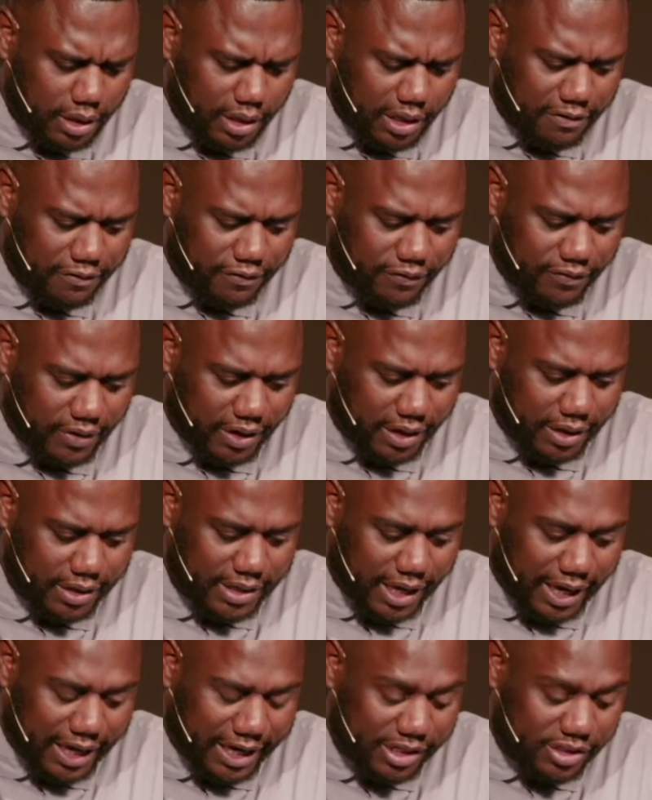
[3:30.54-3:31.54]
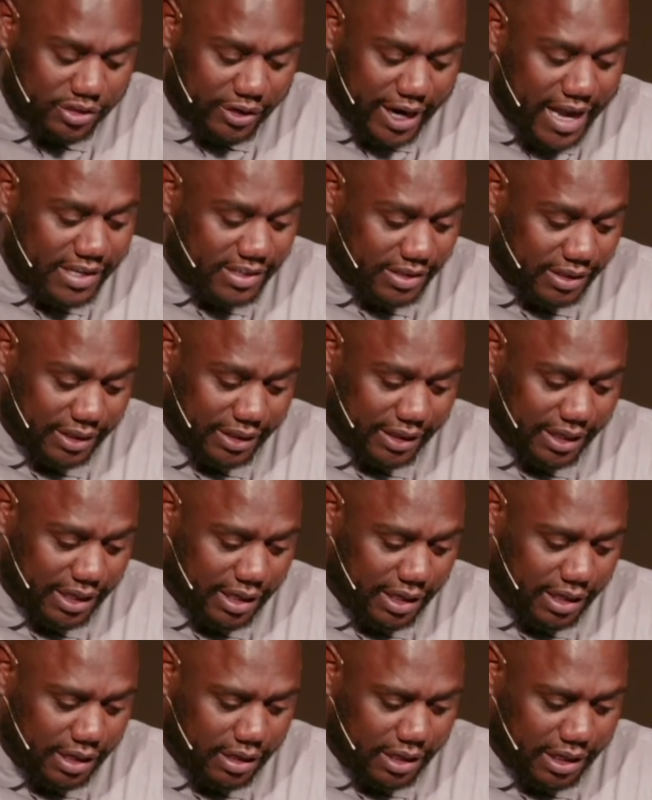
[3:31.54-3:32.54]
He, he died
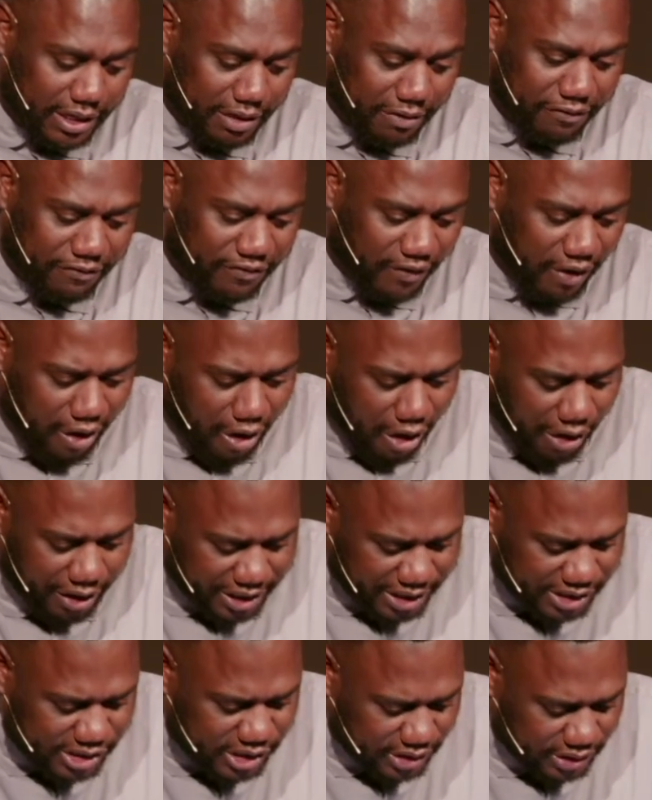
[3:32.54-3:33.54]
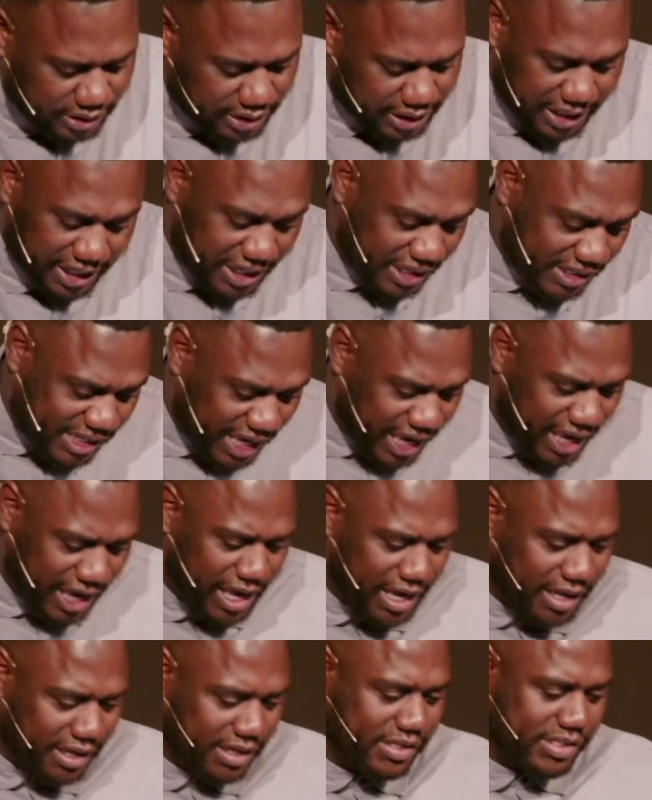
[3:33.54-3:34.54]
tragically in a fall, and his, he hit his
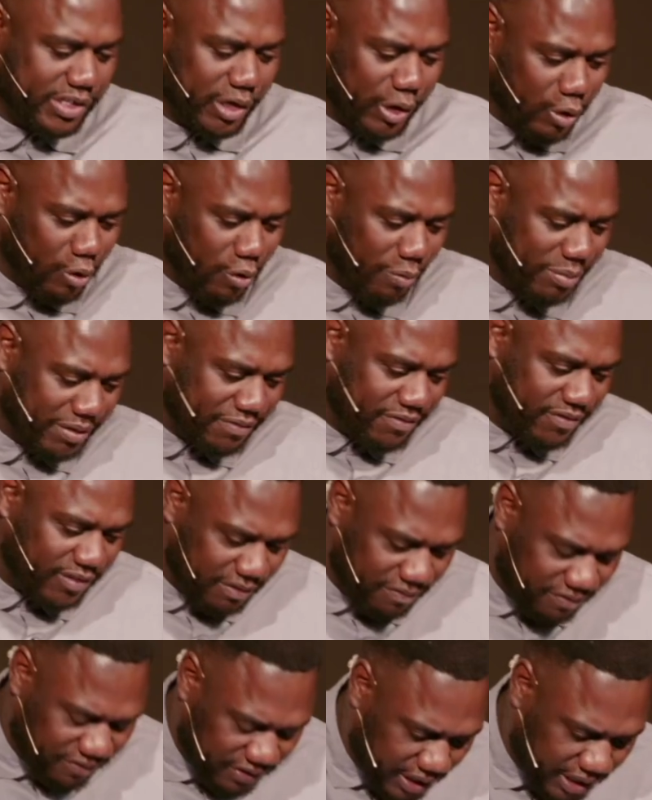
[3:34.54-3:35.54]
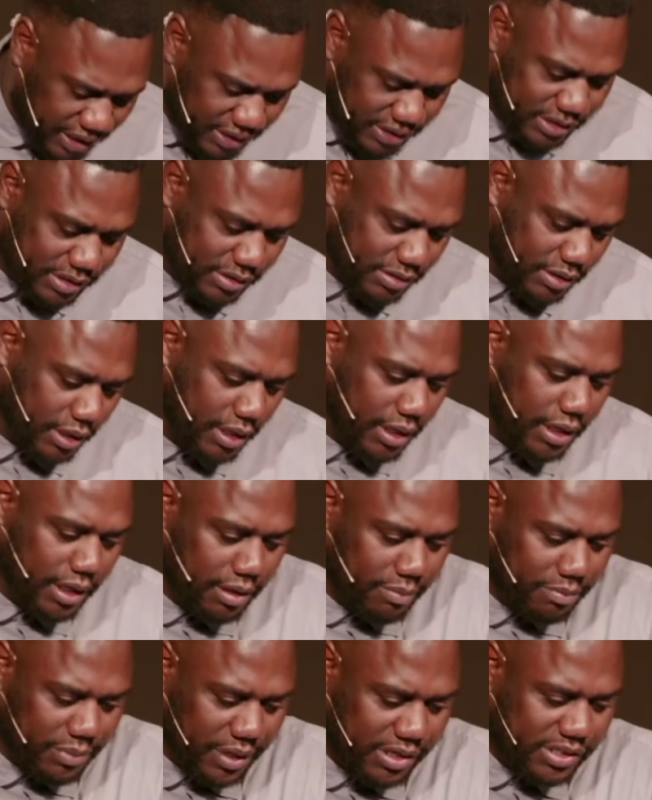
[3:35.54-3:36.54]
head in his home in, in Venice
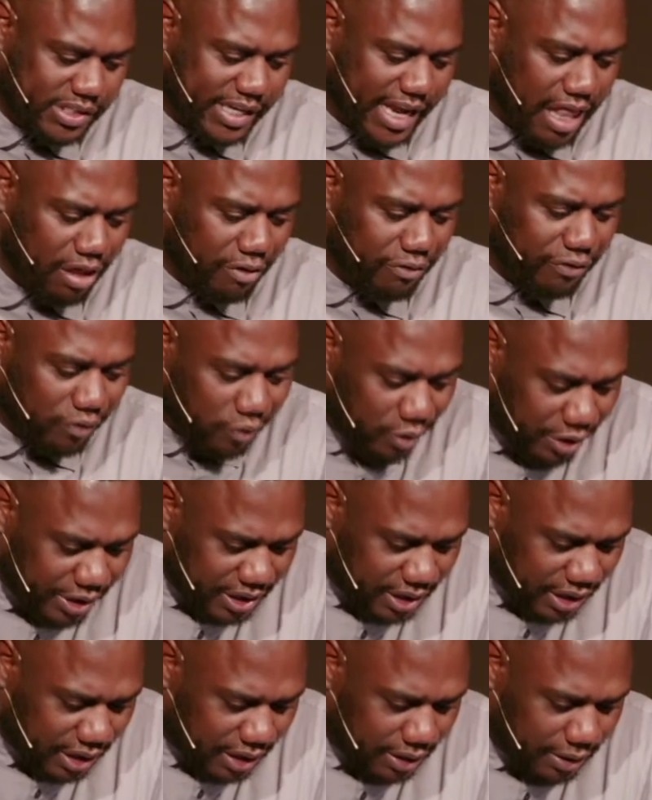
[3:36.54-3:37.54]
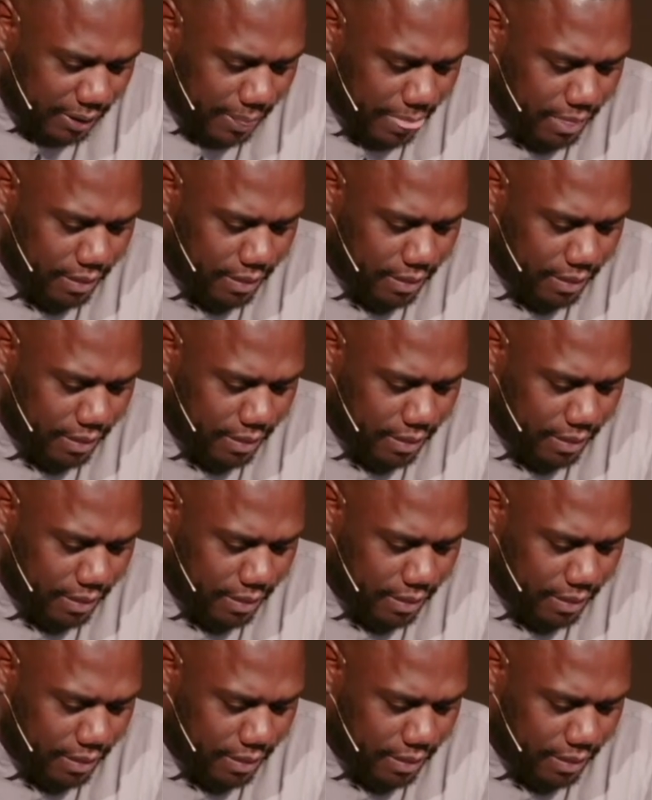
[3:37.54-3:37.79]
Beach, California.